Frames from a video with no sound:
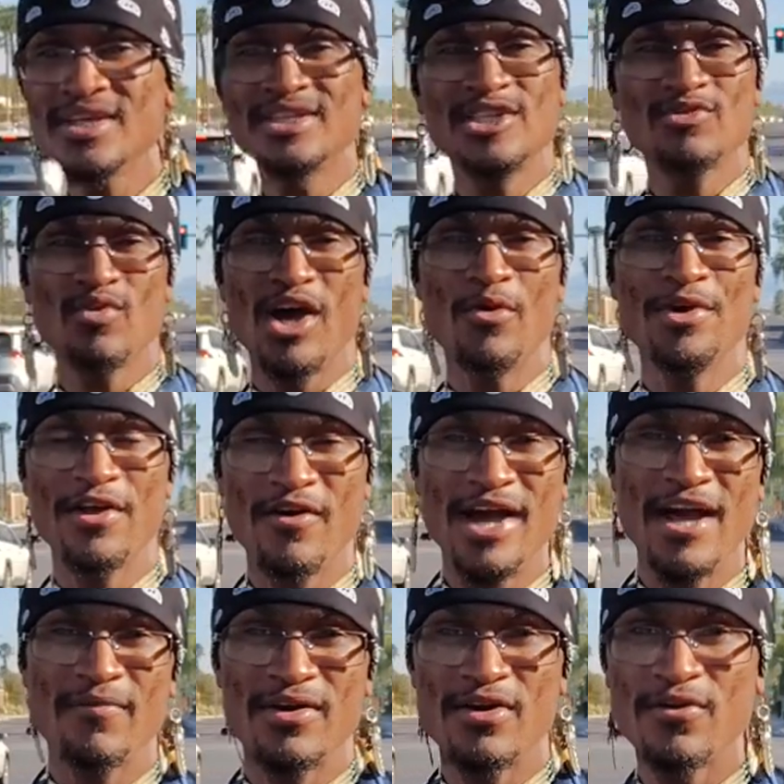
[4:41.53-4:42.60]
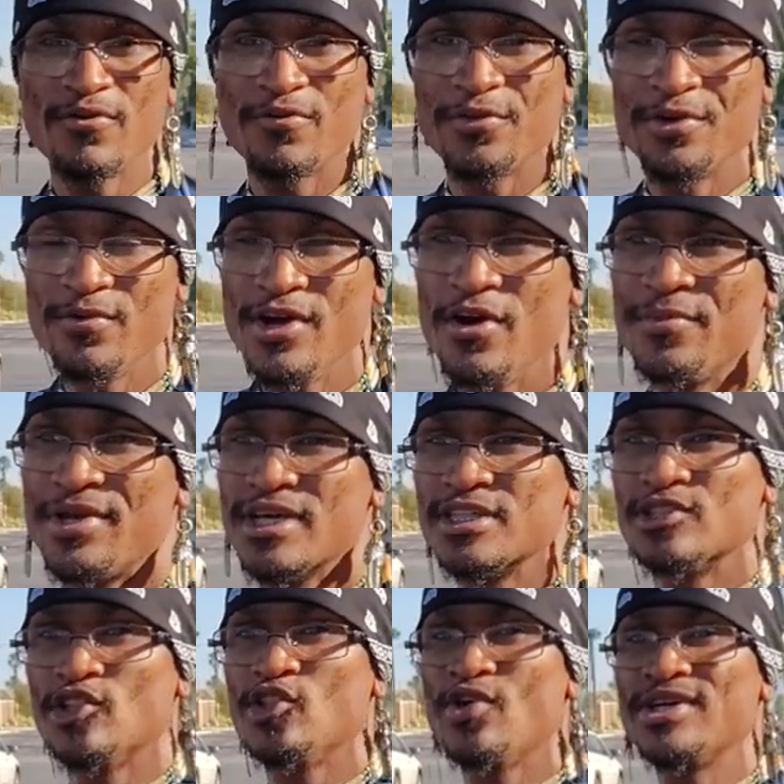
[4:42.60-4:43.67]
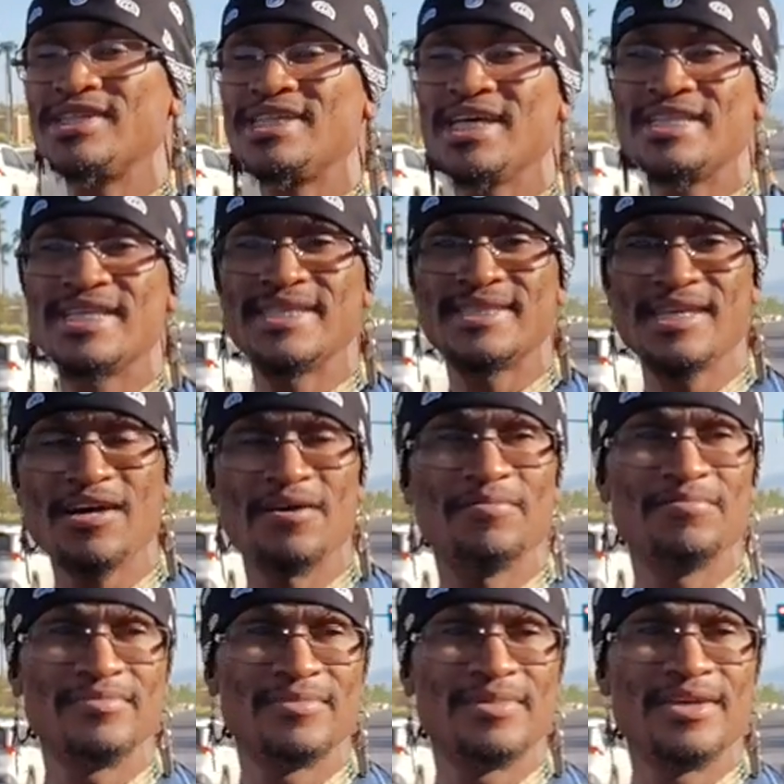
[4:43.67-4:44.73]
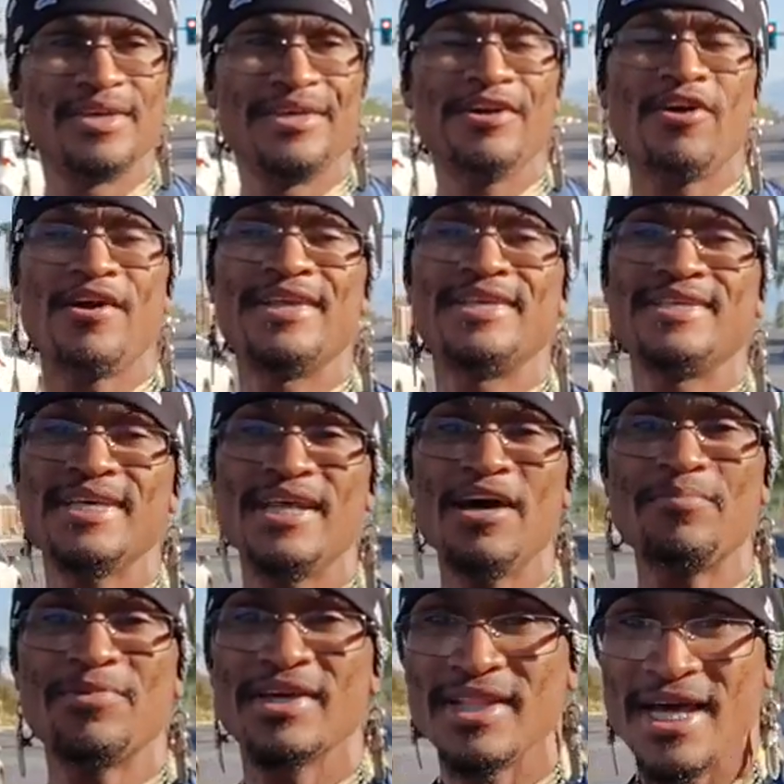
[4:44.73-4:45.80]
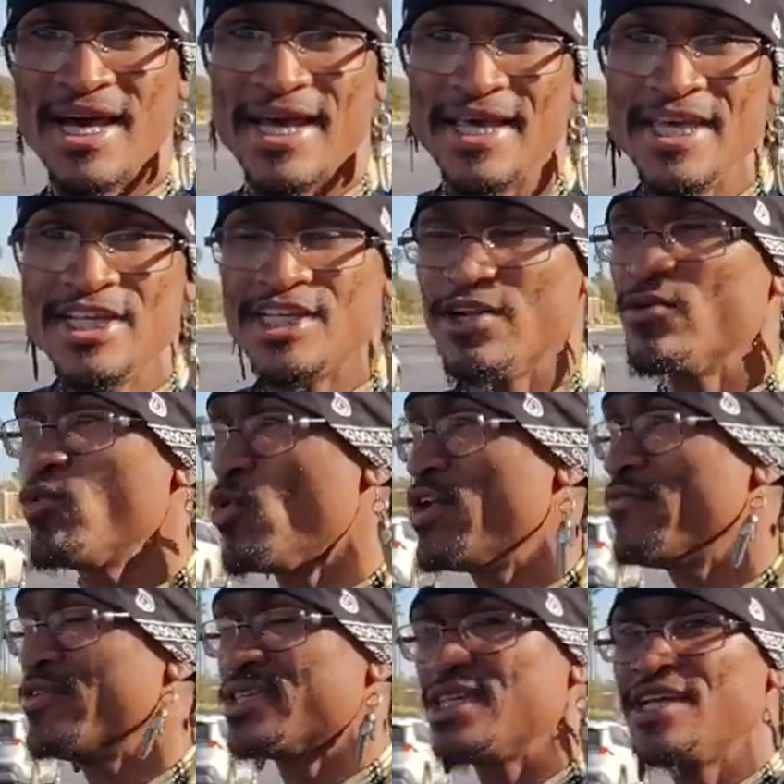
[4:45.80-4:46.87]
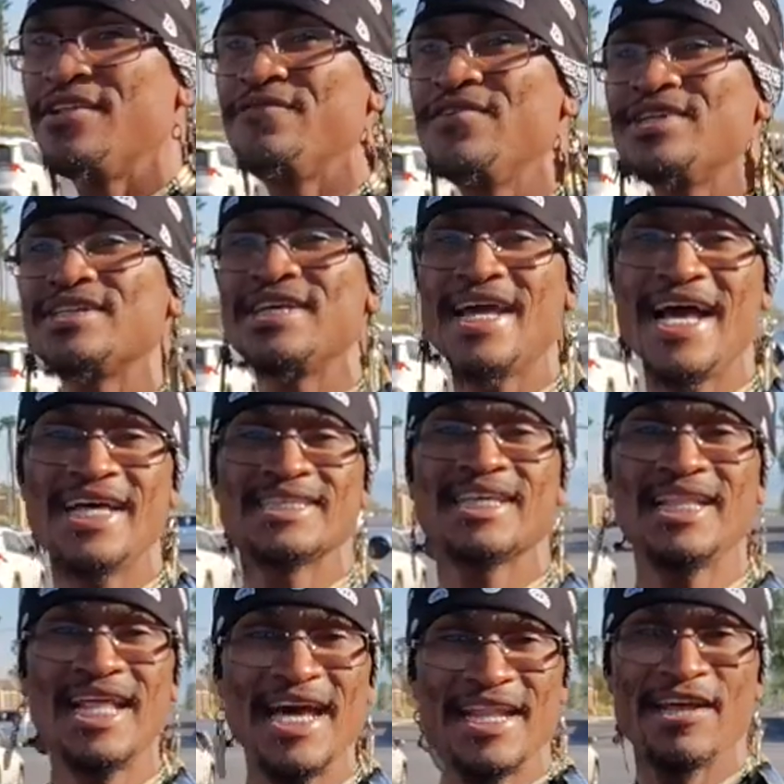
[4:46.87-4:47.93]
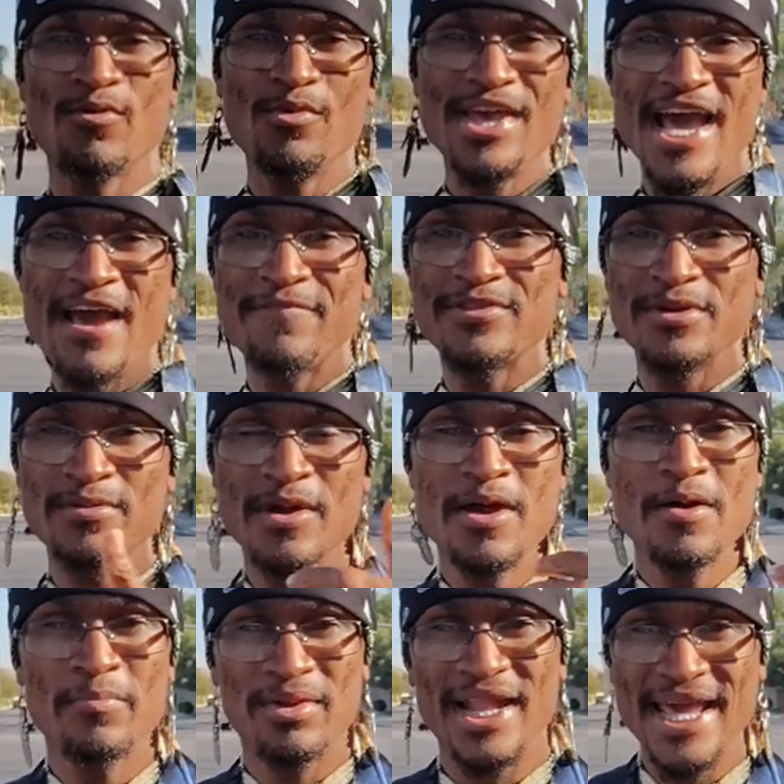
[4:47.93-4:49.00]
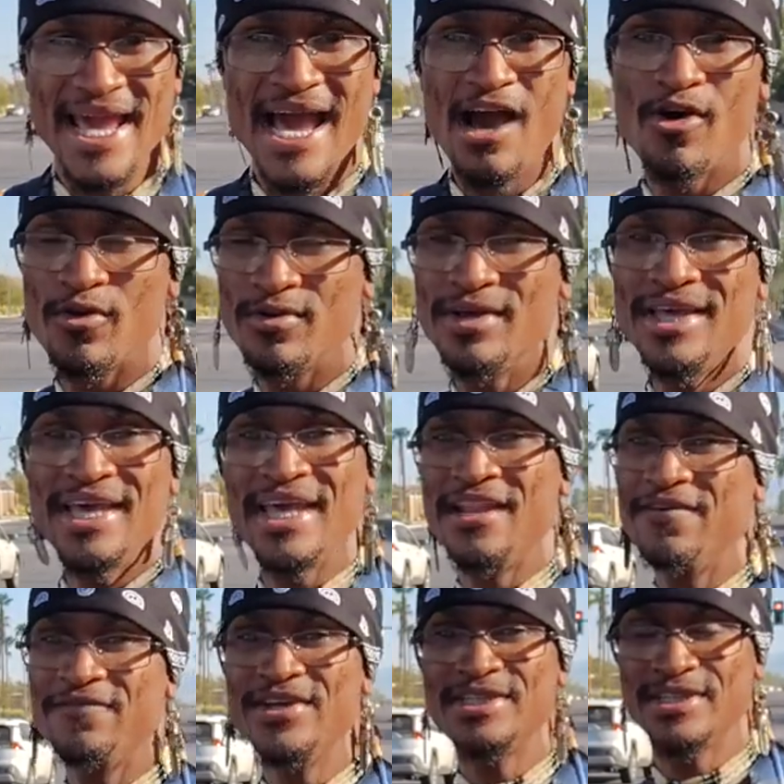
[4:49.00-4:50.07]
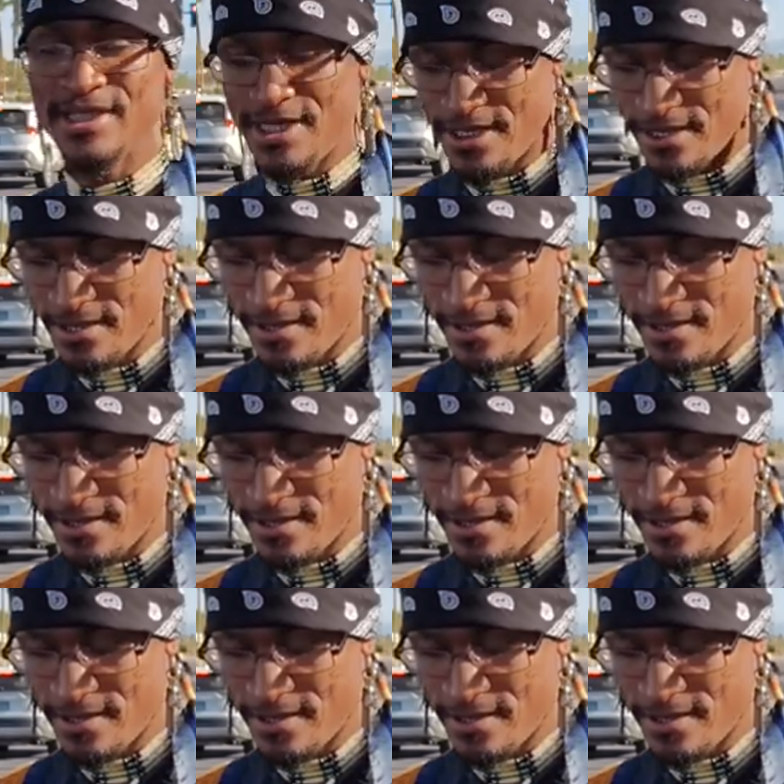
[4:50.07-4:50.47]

This is why we don't have our own free will because the Lord set this up. He already set up your lot. Each and every one of us individually has a lot that we have to play out individually.